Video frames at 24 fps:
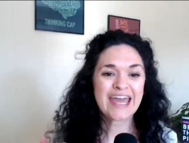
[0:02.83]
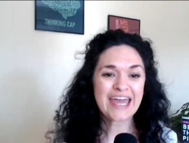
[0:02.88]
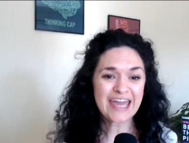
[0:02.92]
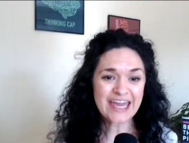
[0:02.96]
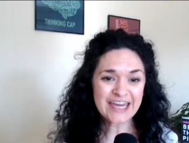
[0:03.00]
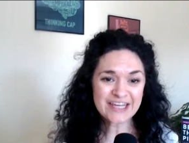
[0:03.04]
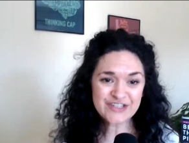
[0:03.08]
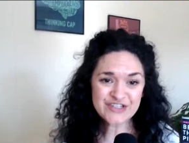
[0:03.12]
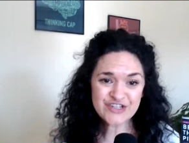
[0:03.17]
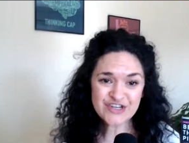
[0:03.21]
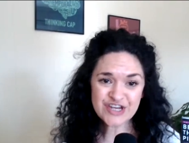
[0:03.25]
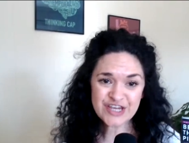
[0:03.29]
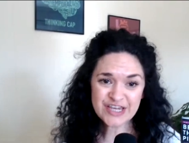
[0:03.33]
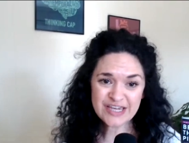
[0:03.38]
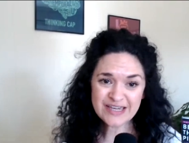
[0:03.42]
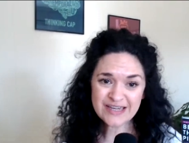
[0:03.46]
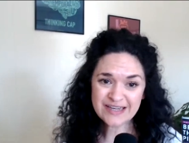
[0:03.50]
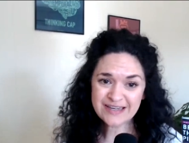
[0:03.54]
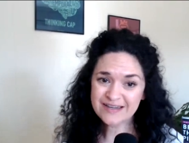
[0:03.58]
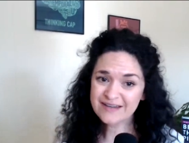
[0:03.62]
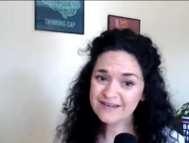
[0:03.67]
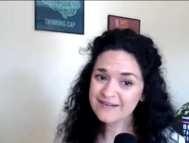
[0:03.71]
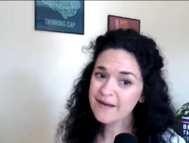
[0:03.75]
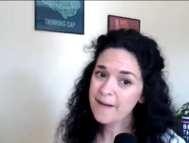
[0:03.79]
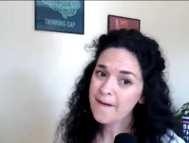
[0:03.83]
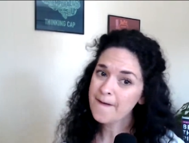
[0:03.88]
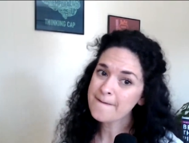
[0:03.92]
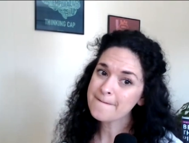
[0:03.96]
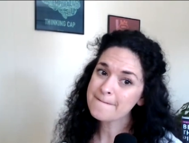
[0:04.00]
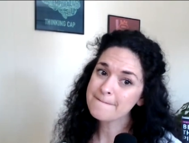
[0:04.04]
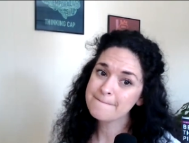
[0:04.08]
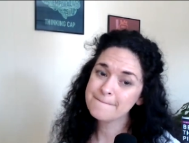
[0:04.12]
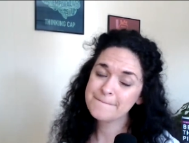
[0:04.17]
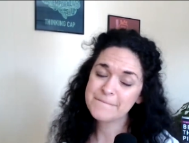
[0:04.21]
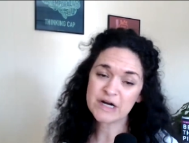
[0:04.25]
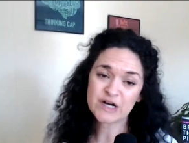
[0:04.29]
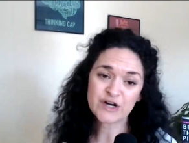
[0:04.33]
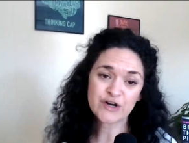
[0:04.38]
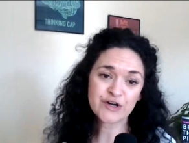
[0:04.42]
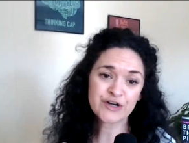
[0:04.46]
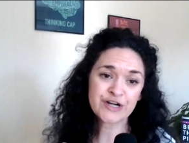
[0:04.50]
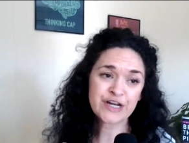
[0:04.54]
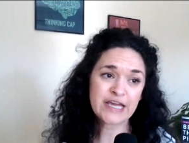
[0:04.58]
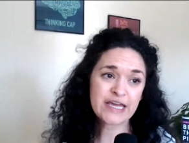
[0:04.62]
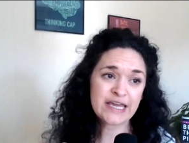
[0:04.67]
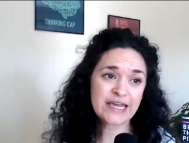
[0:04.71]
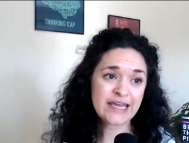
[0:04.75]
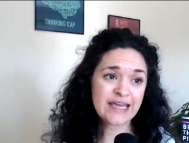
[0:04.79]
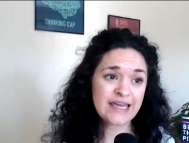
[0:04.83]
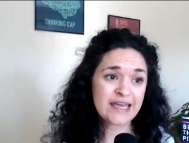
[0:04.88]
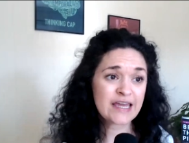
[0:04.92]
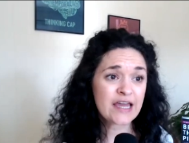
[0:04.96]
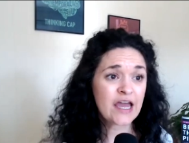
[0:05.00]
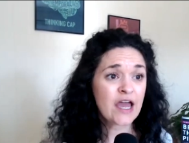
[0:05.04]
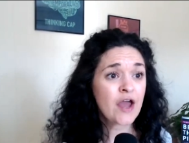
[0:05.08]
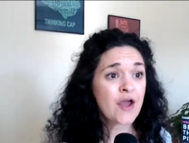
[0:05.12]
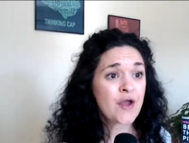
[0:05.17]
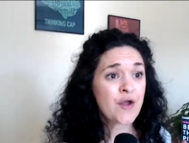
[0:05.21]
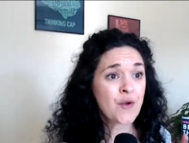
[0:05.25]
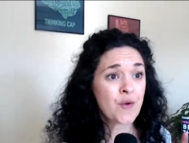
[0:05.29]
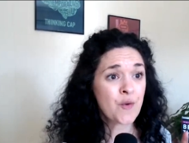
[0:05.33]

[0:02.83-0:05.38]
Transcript: itching, burning,